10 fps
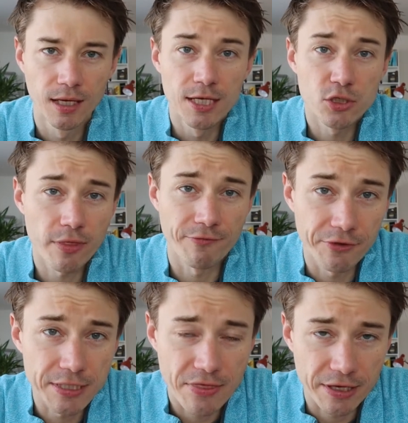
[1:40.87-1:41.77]
So the
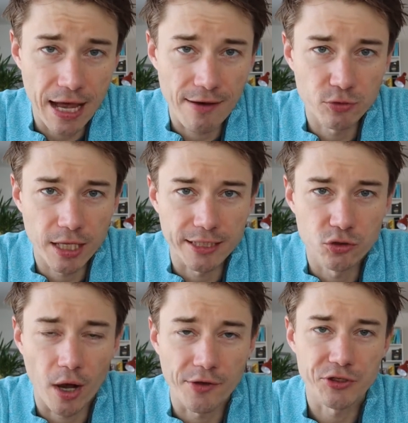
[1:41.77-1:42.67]
first thing I would like to
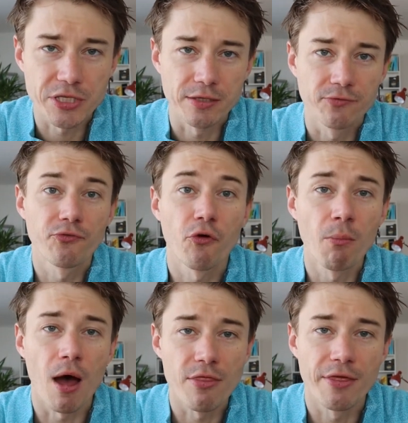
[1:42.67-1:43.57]
understand
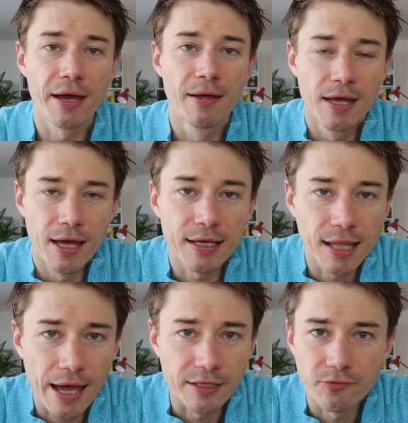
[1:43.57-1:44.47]
from the
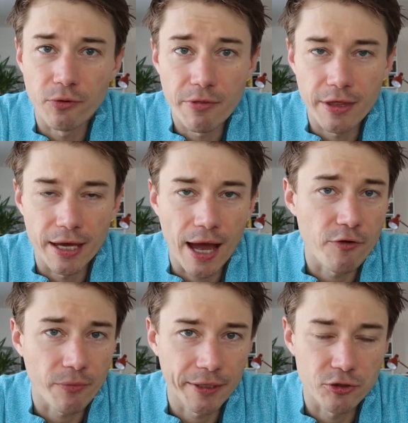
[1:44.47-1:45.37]
client, from the
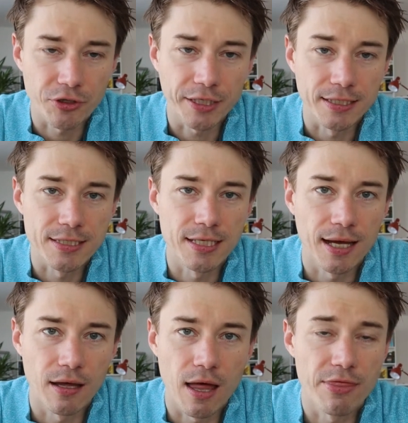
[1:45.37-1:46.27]
hiring manager, is
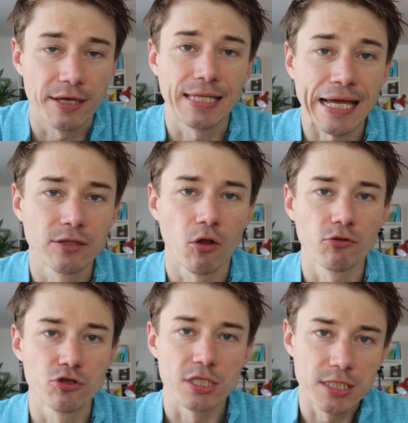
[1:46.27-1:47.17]
the
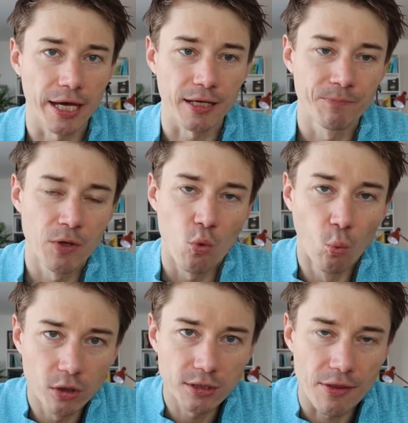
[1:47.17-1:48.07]
technology stack.
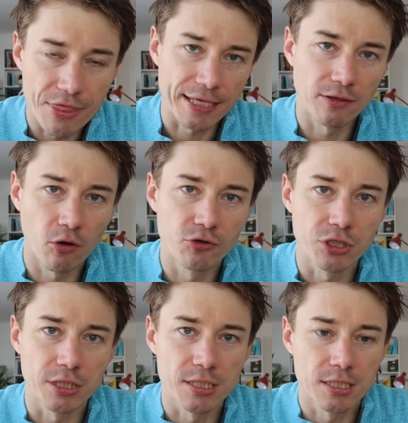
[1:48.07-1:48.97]
What
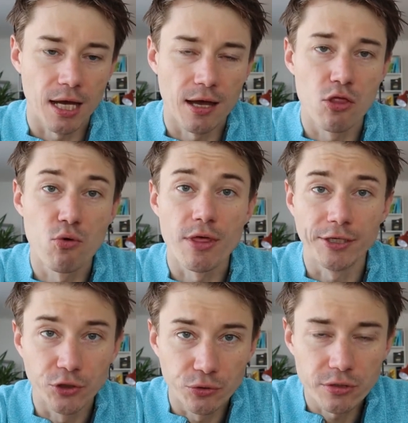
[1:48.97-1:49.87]
technologies do they
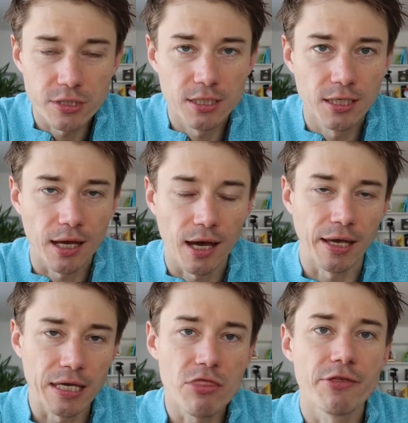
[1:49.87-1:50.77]
use
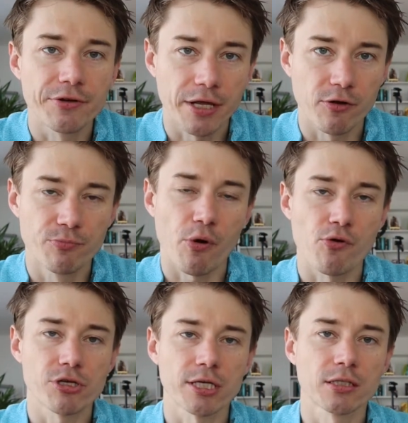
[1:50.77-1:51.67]
in their current
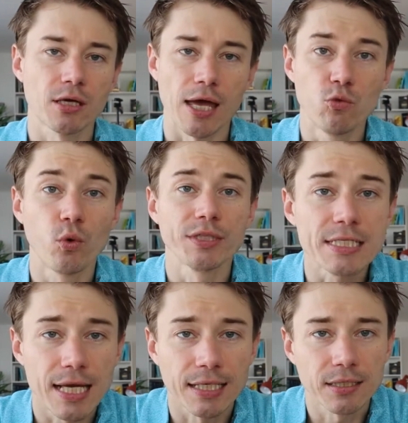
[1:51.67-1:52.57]
project, and what
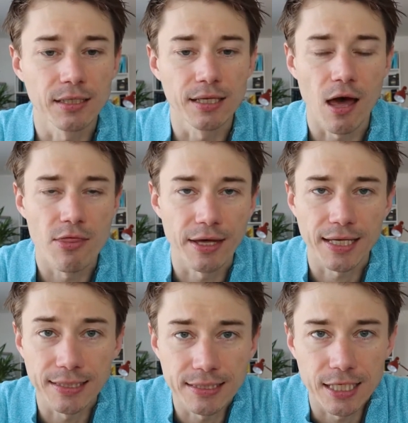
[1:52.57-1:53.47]
exactly the
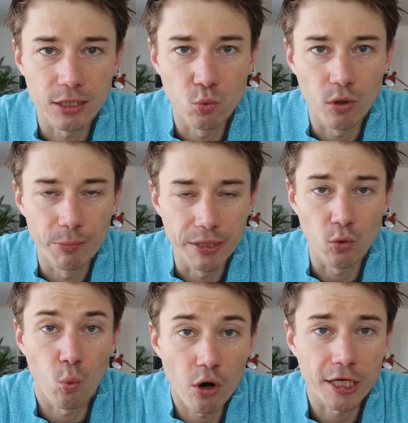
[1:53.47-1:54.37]
candidate will be
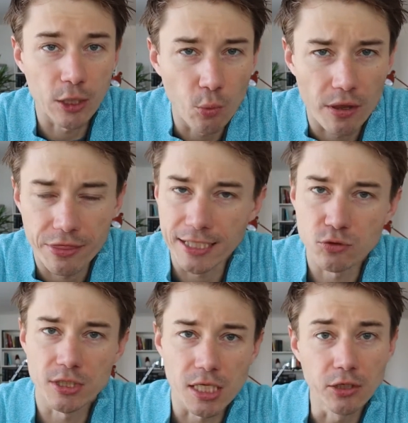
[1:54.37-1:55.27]
working with as
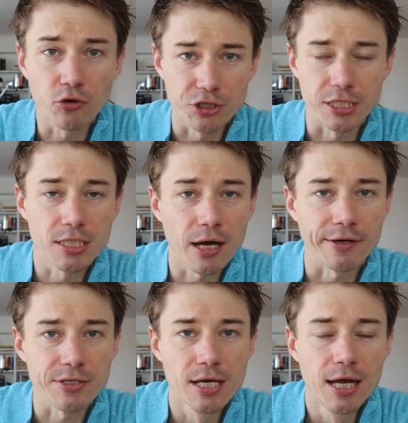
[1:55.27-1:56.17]
soon as he or she
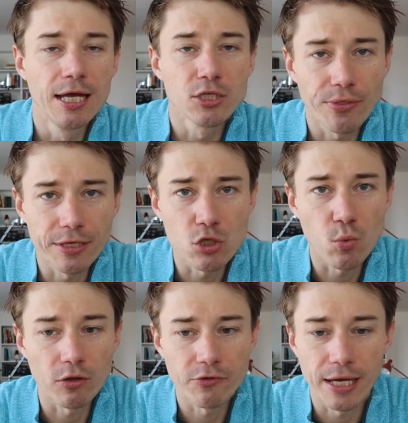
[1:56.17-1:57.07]
starts. So this is
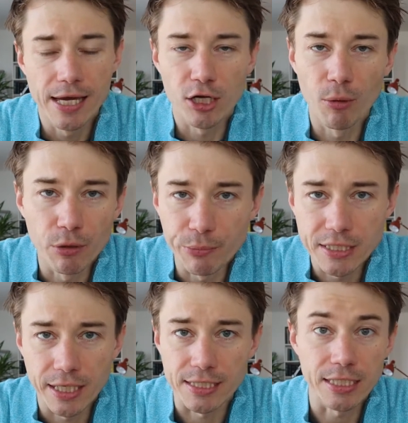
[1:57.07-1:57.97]
one of the common
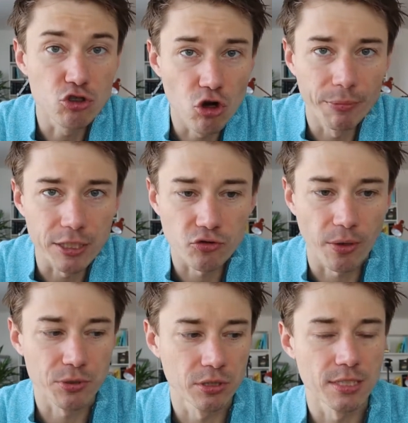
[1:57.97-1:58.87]
mistakes in job
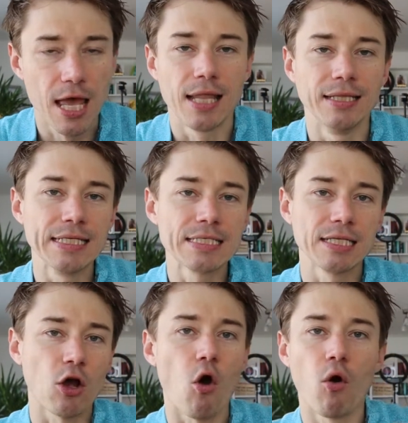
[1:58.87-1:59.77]
descriptions,
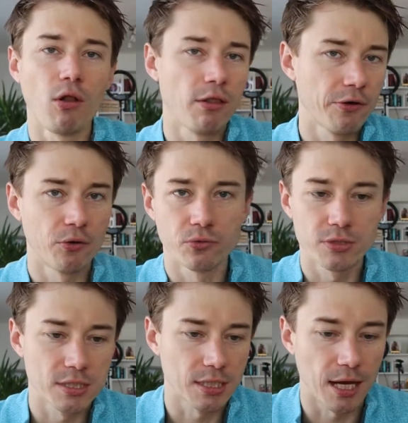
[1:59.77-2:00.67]
listing all those